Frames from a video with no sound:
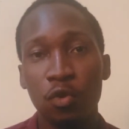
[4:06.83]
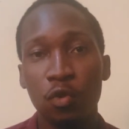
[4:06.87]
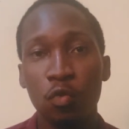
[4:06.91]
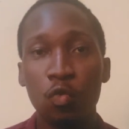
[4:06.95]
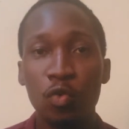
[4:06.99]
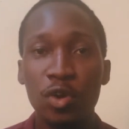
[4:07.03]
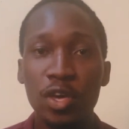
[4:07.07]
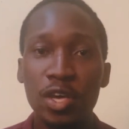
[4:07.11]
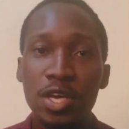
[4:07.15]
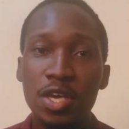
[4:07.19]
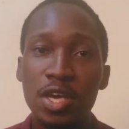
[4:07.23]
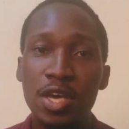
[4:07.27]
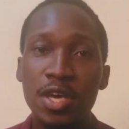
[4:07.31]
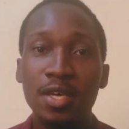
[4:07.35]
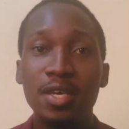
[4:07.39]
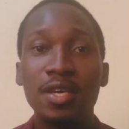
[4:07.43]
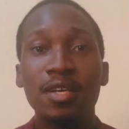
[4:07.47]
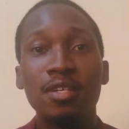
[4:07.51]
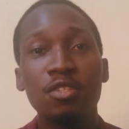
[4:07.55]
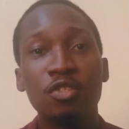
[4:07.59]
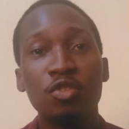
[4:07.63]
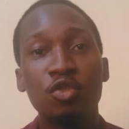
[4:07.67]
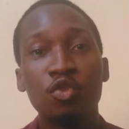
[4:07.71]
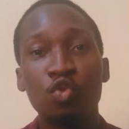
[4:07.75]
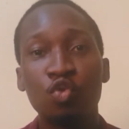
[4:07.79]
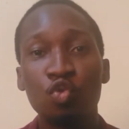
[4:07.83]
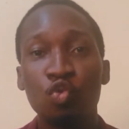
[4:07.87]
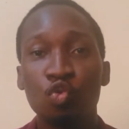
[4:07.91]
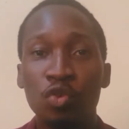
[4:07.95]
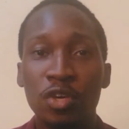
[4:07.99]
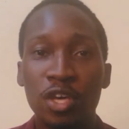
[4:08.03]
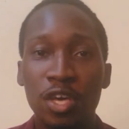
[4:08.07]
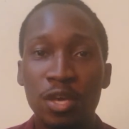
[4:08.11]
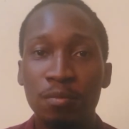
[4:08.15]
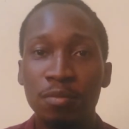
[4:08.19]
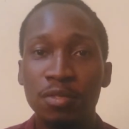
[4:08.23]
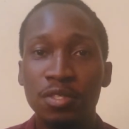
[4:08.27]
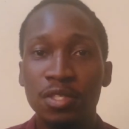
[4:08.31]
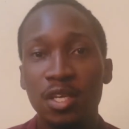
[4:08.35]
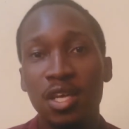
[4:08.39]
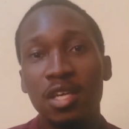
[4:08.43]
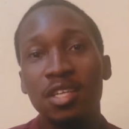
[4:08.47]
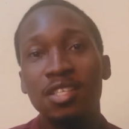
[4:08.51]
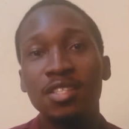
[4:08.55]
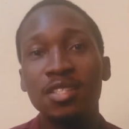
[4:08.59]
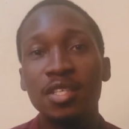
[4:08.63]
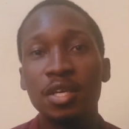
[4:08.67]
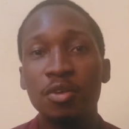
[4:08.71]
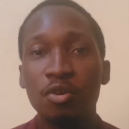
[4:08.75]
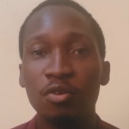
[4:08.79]
we get 2 games
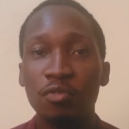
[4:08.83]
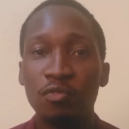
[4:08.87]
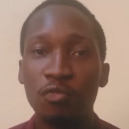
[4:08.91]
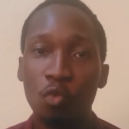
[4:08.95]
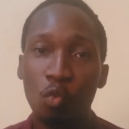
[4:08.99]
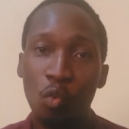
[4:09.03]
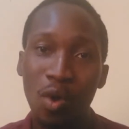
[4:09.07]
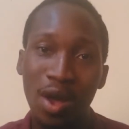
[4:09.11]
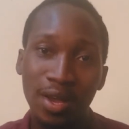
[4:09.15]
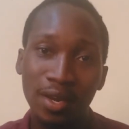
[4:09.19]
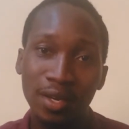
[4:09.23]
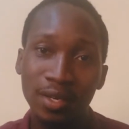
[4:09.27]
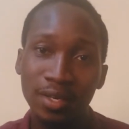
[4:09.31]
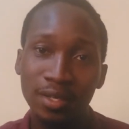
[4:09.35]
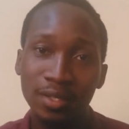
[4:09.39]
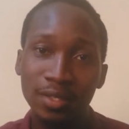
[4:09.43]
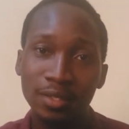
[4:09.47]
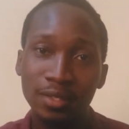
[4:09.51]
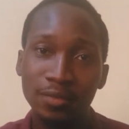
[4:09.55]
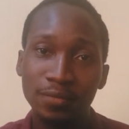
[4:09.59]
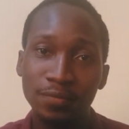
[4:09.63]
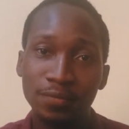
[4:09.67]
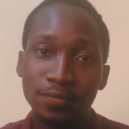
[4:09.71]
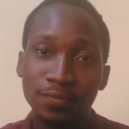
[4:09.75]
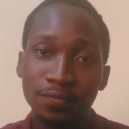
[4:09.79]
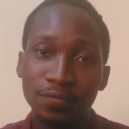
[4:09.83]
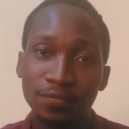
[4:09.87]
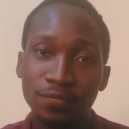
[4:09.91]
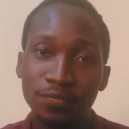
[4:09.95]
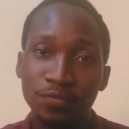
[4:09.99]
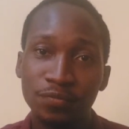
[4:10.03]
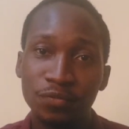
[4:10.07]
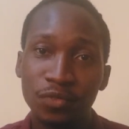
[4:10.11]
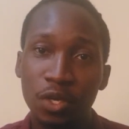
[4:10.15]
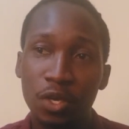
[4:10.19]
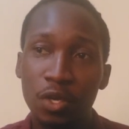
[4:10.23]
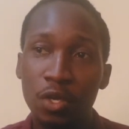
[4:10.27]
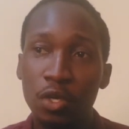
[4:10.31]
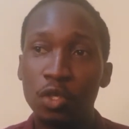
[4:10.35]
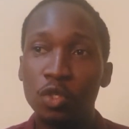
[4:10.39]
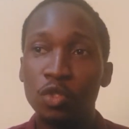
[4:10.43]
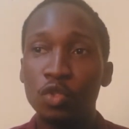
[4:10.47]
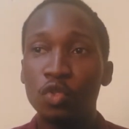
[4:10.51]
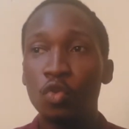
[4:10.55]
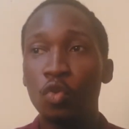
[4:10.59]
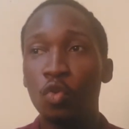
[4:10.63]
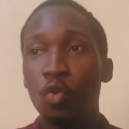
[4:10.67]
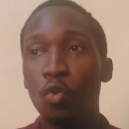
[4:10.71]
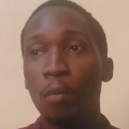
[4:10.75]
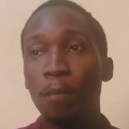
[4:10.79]
instead of 1.
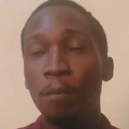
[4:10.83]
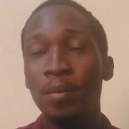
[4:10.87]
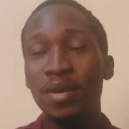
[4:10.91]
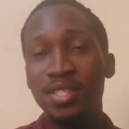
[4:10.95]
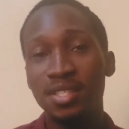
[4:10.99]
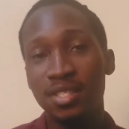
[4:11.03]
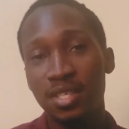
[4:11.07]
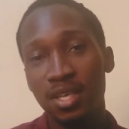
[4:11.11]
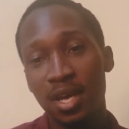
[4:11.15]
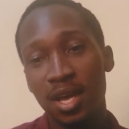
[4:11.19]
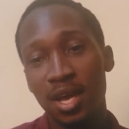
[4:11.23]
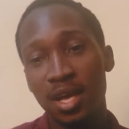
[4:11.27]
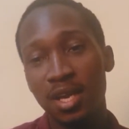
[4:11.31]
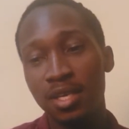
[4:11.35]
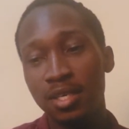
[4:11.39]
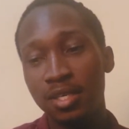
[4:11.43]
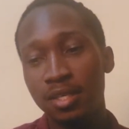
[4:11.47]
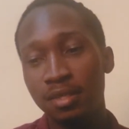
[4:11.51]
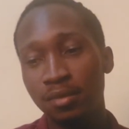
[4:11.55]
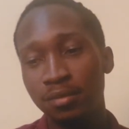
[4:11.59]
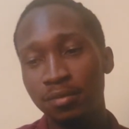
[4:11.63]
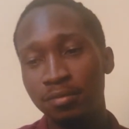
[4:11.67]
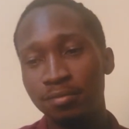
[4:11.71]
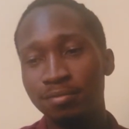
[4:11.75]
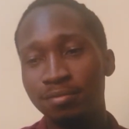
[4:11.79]
So basically,